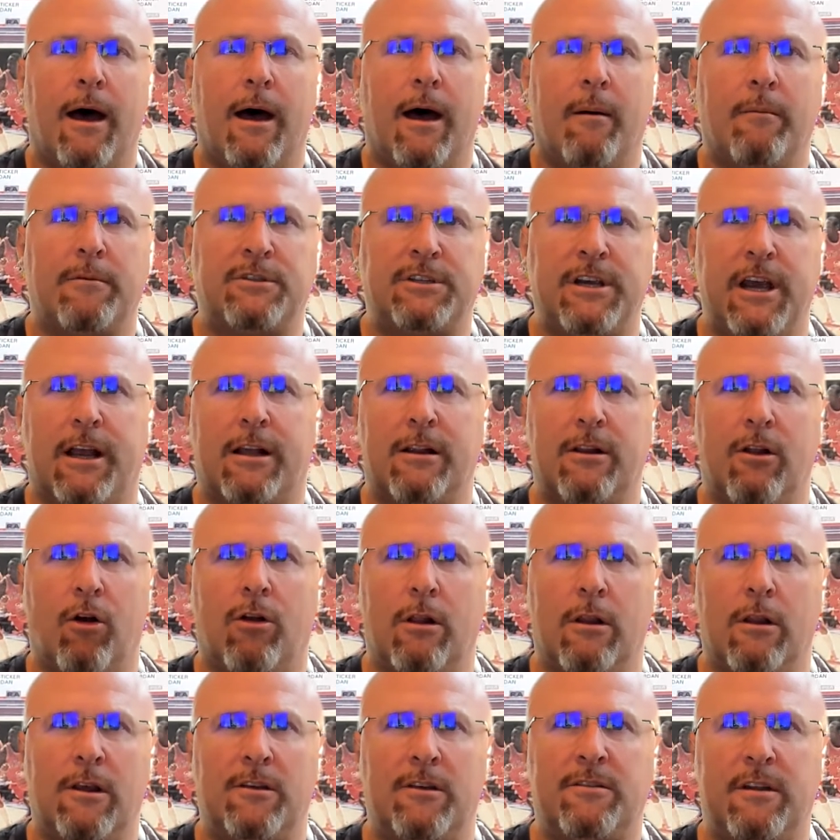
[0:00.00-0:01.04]
Check local
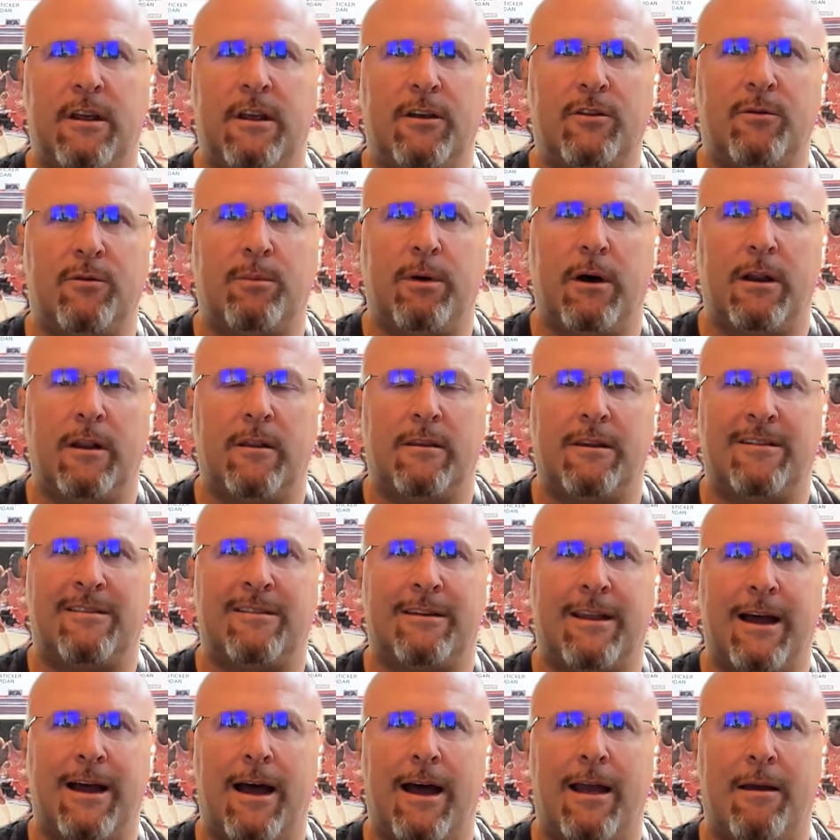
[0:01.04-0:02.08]
listings, but at this
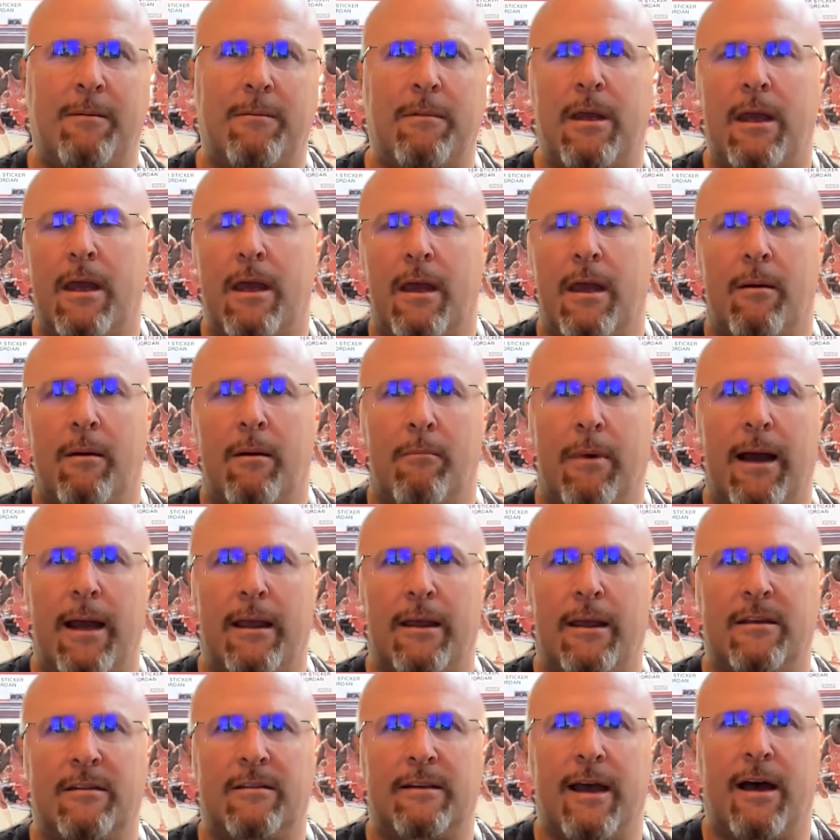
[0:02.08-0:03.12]
time, Mike
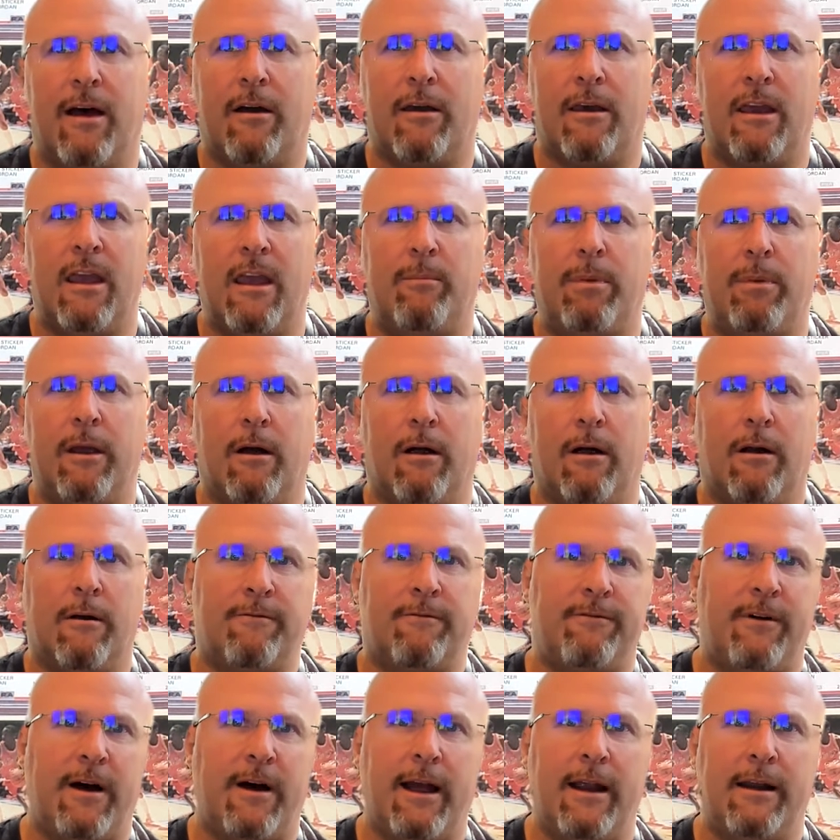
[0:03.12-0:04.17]
is out keeping our
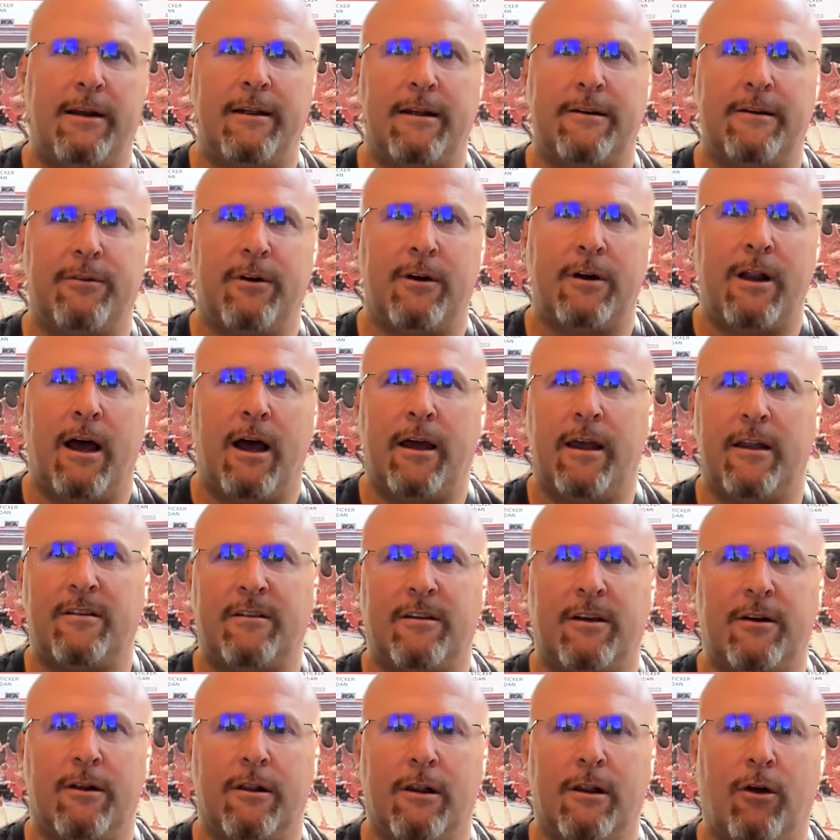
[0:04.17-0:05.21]
fine Denver Nuggets
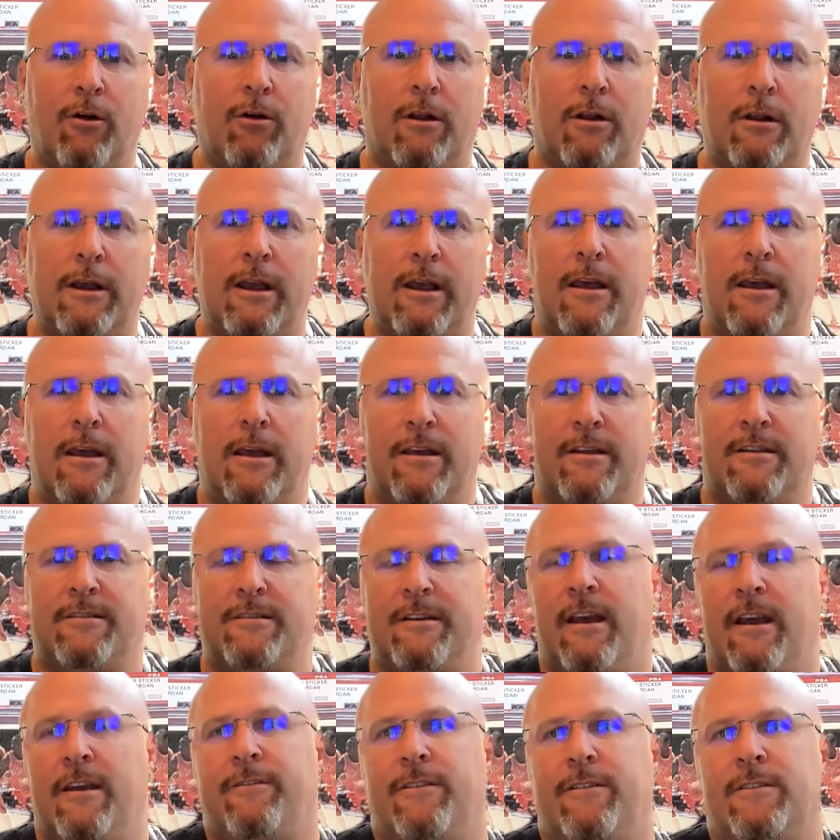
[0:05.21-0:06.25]
here locally
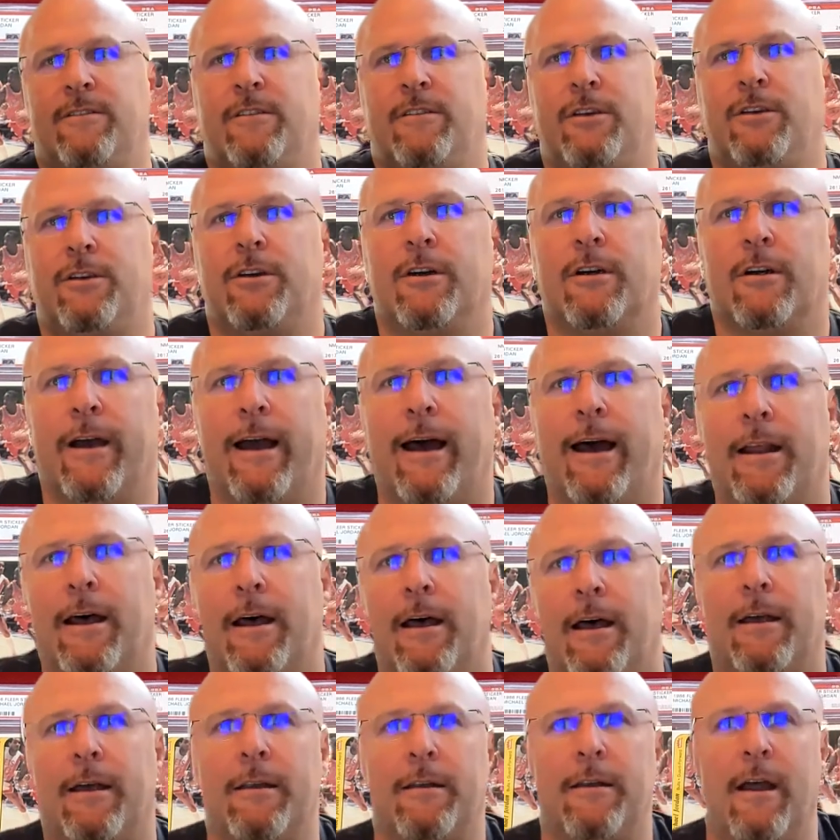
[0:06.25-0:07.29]
safe and secure at
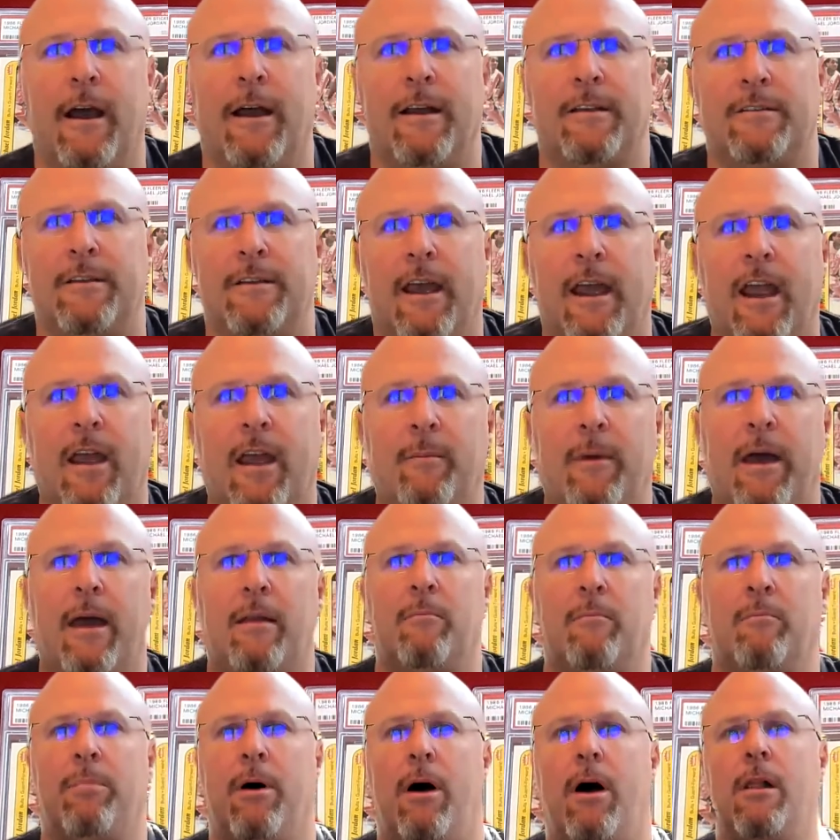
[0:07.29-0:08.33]
a Nuggets game at
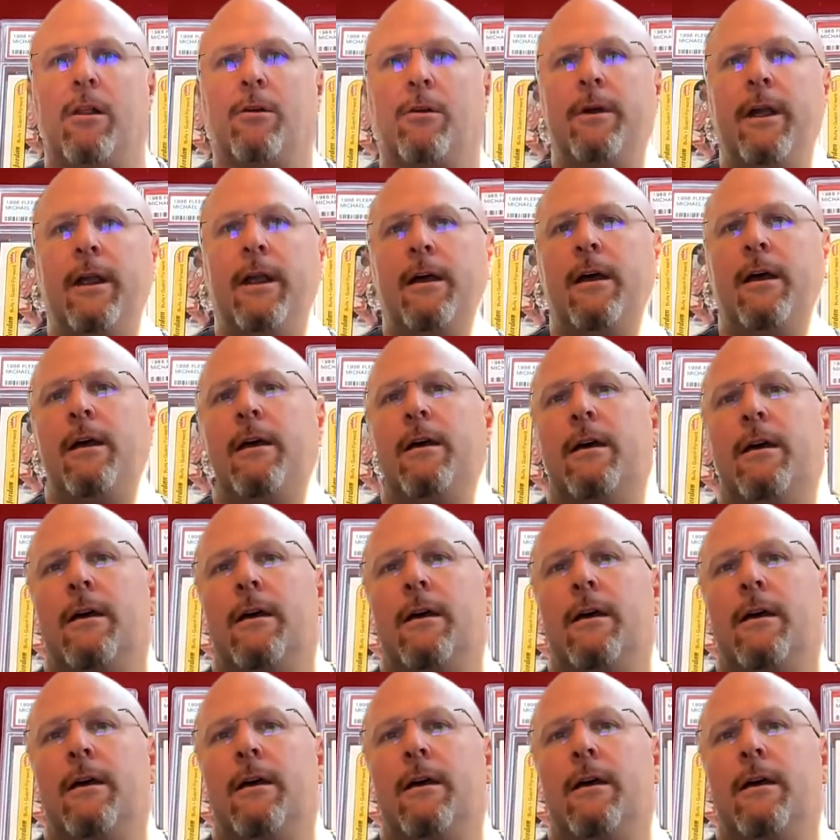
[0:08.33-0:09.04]
Ball Arena.